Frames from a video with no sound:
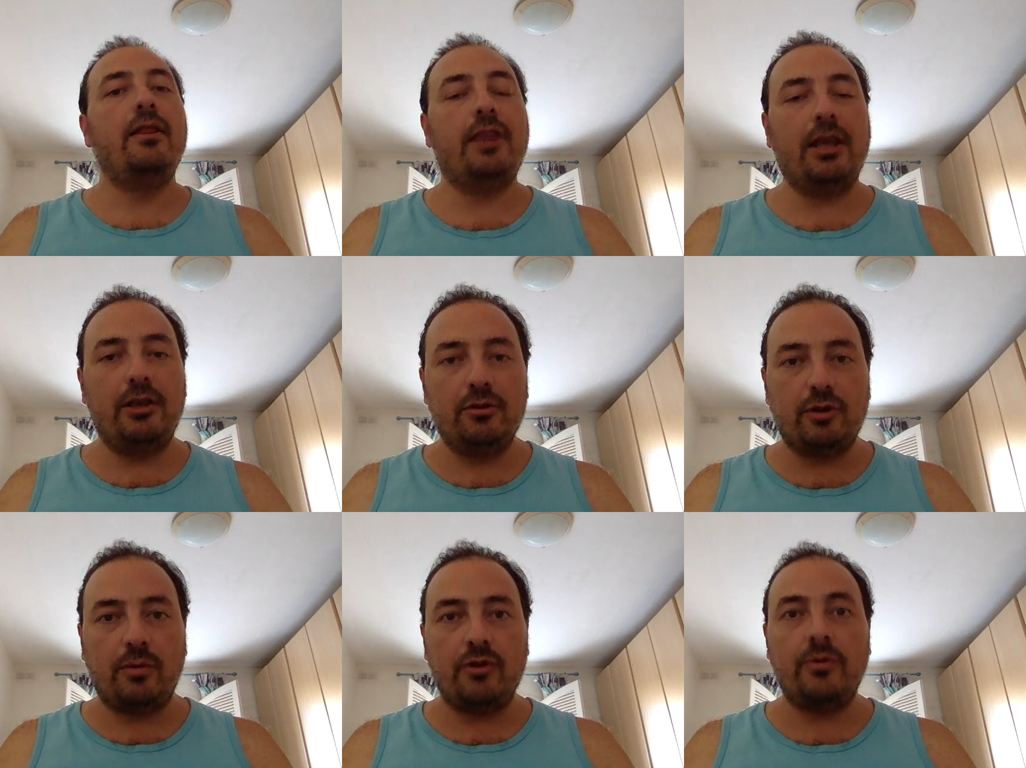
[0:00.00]
Thank you
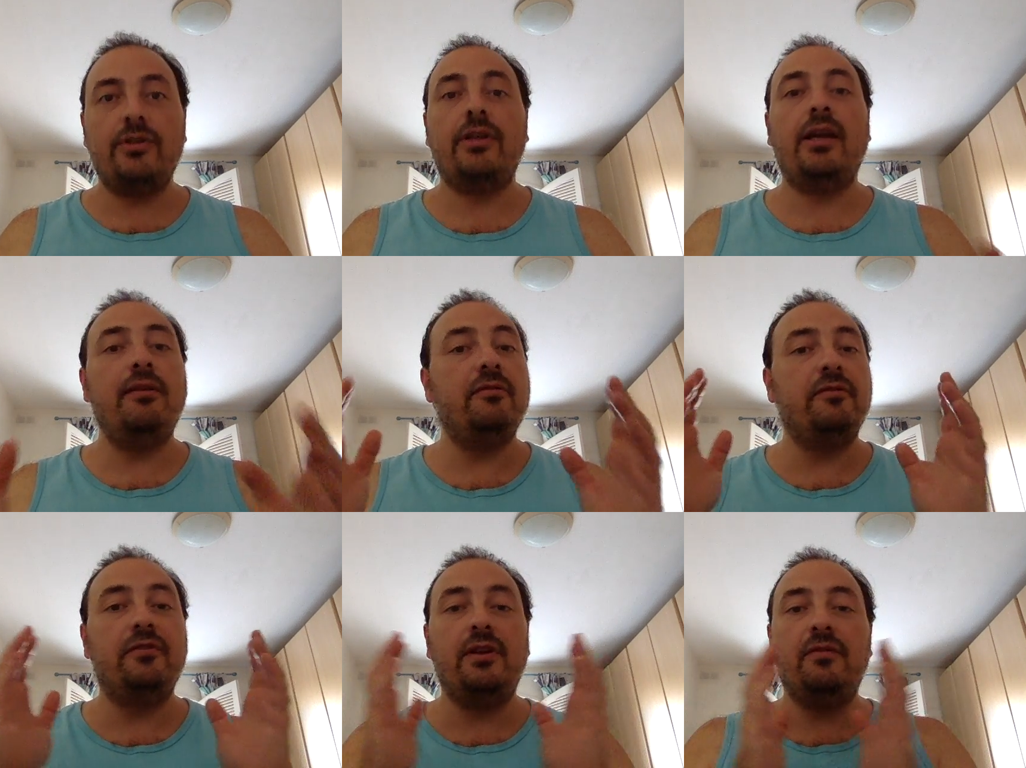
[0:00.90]
so much once again.
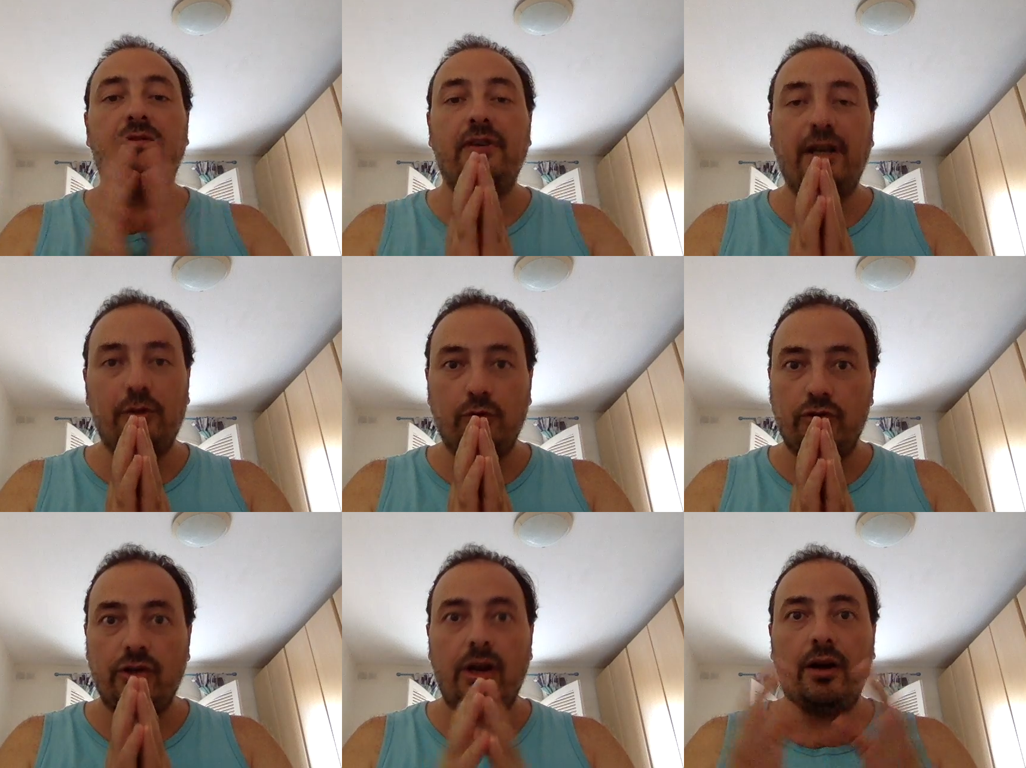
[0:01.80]
Feel free to
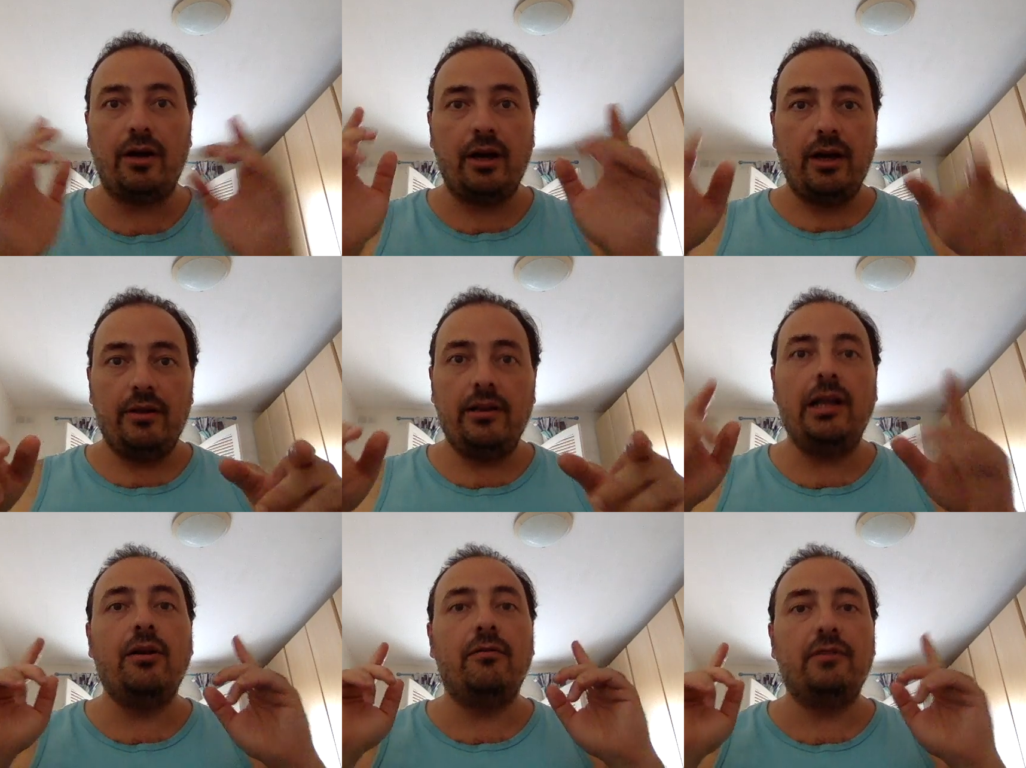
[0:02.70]
share the
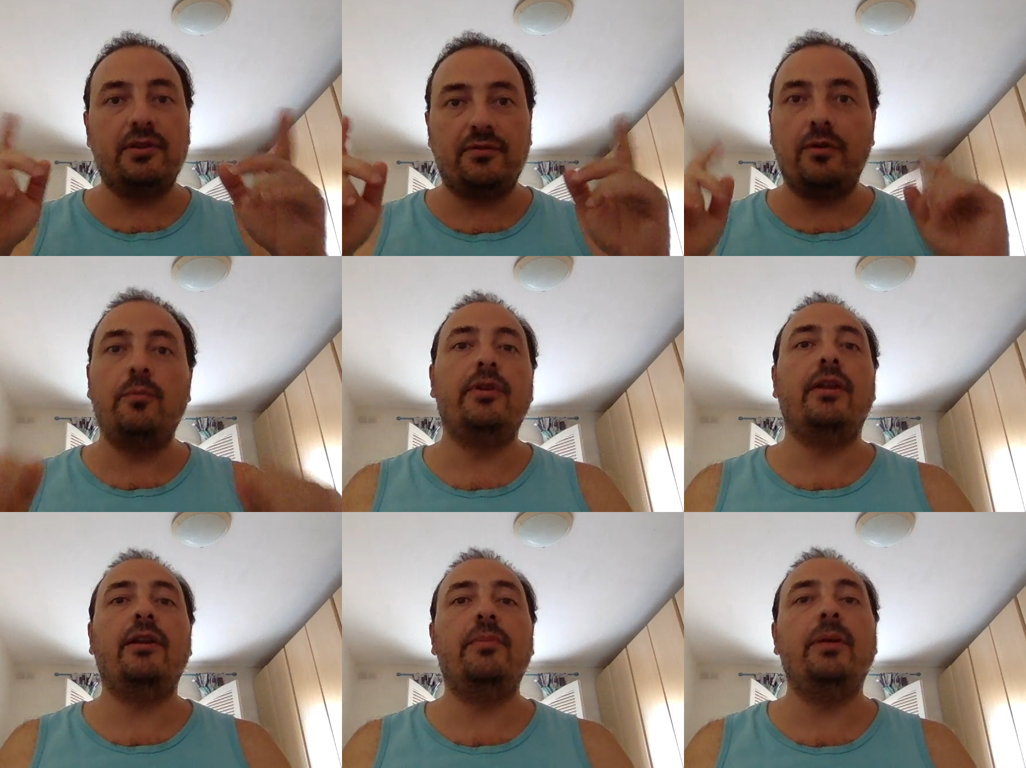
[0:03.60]
link of this form with
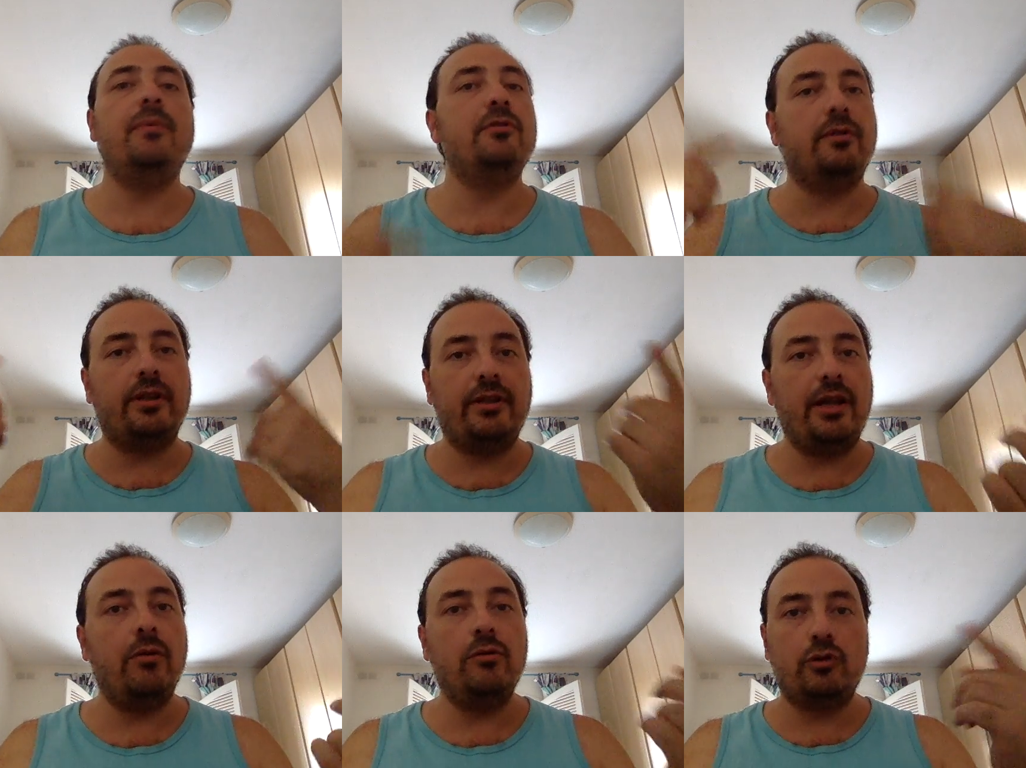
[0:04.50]
other people so that
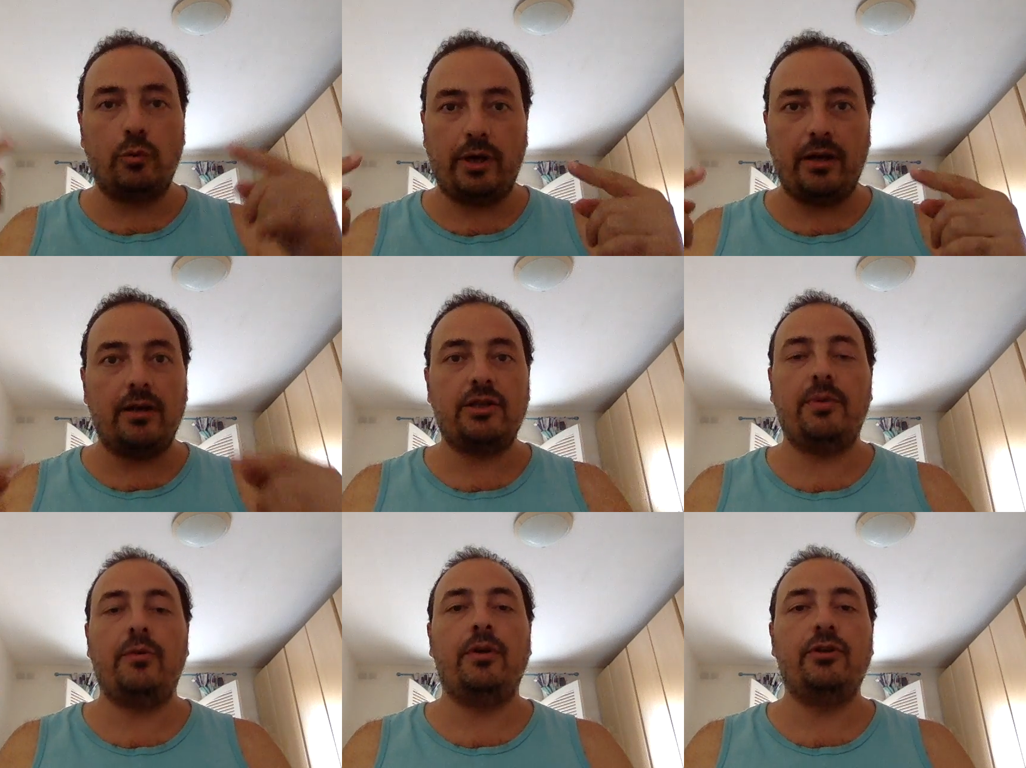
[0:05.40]
they also can ask
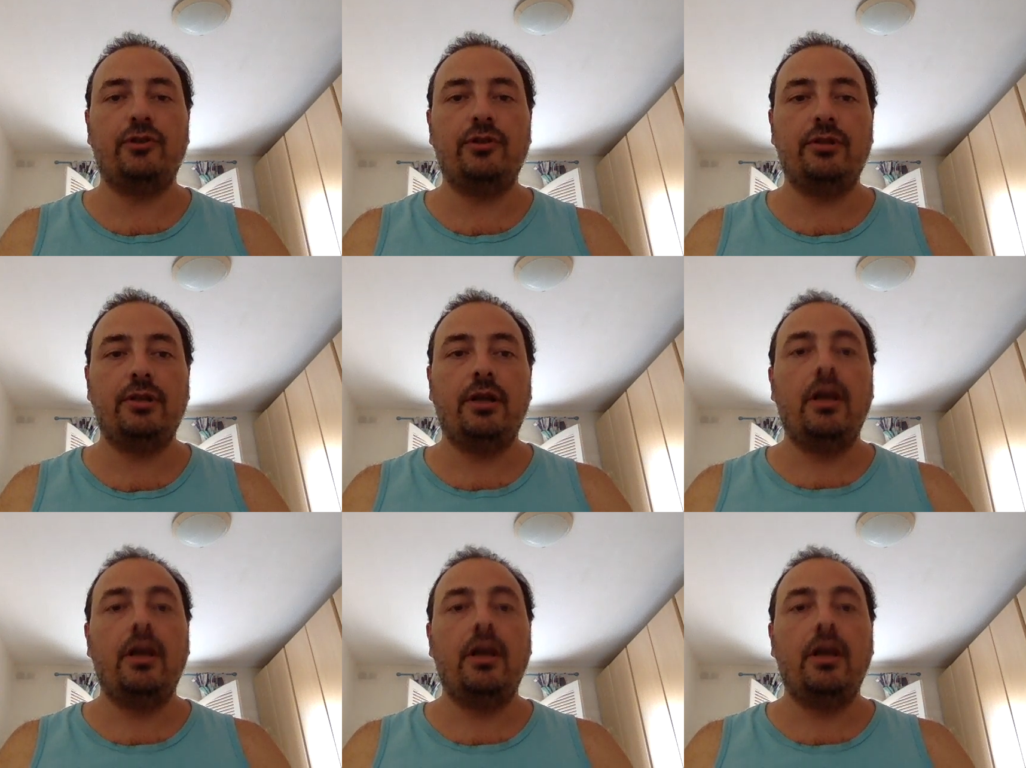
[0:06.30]
me questions,